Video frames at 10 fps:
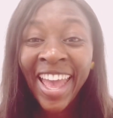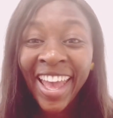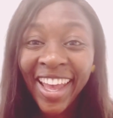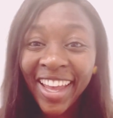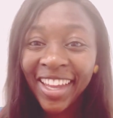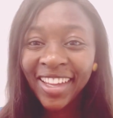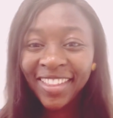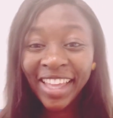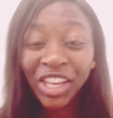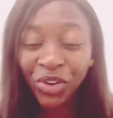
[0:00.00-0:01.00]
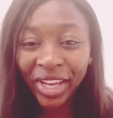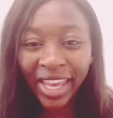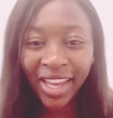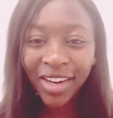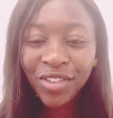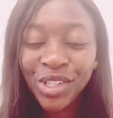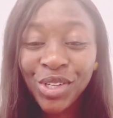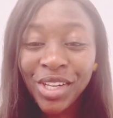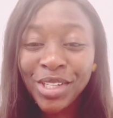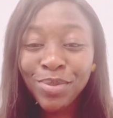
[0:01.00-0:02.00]
Hey, thank you again for
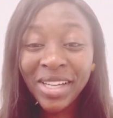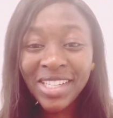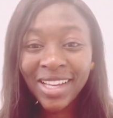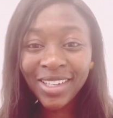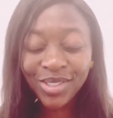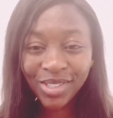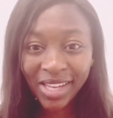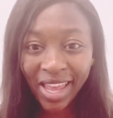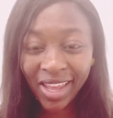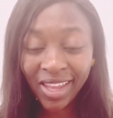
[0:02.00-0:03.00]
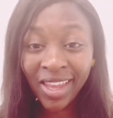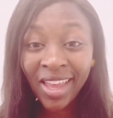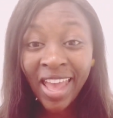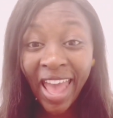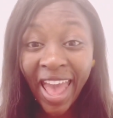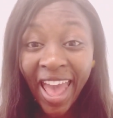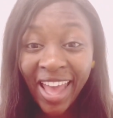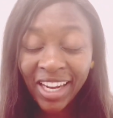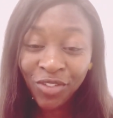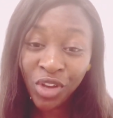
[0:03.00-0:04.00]
tuning into my channel today.
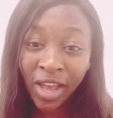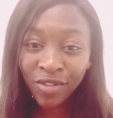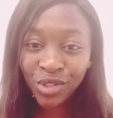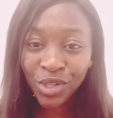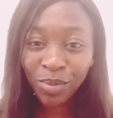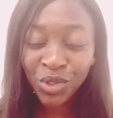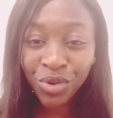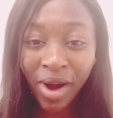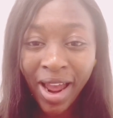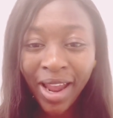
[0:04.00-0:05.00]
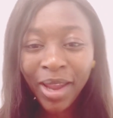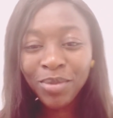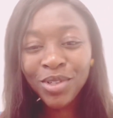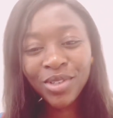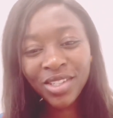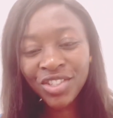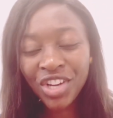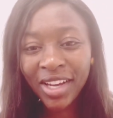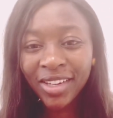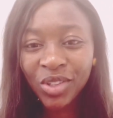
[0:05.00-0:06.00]
And if you haven't subscribed to this
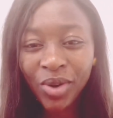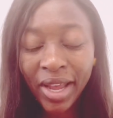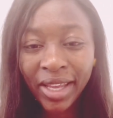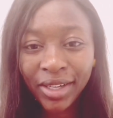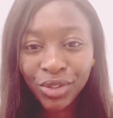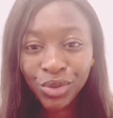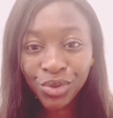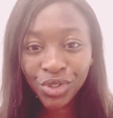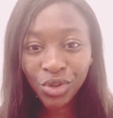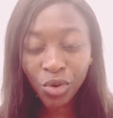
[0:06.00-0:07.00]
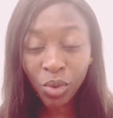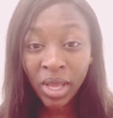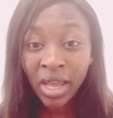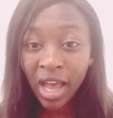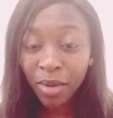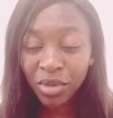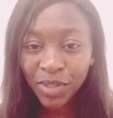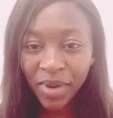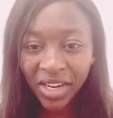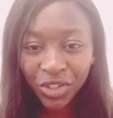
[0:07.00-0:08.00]
channel, go ahead and do so. I'm
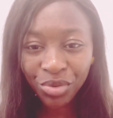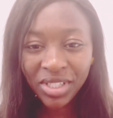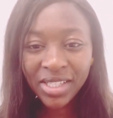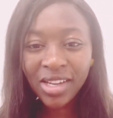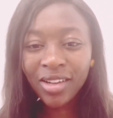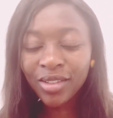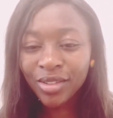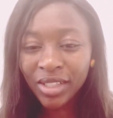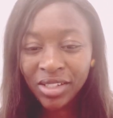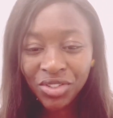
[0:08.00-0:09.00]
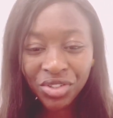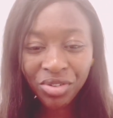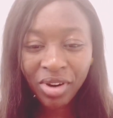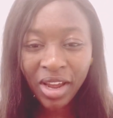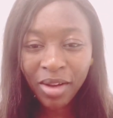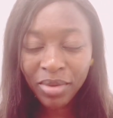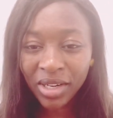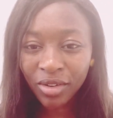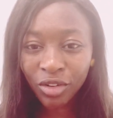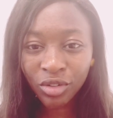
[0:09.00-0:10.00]
Inspired Grizel on Instagram
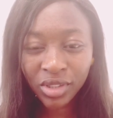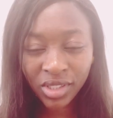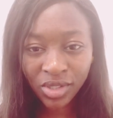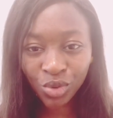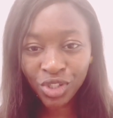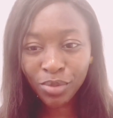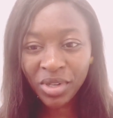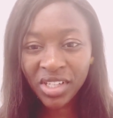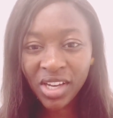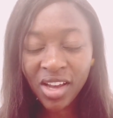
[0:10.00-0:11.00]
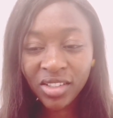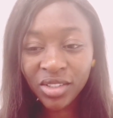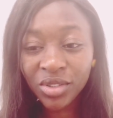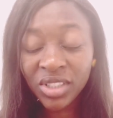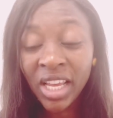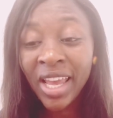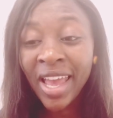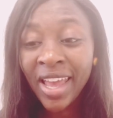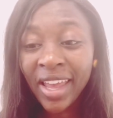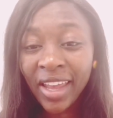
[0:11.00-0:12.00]
and all the social media handles.
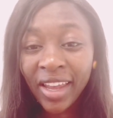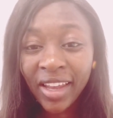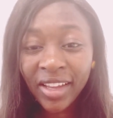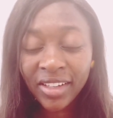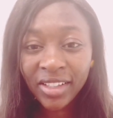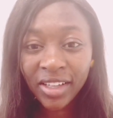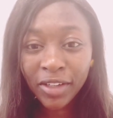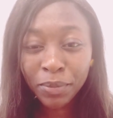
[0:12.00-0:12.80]
And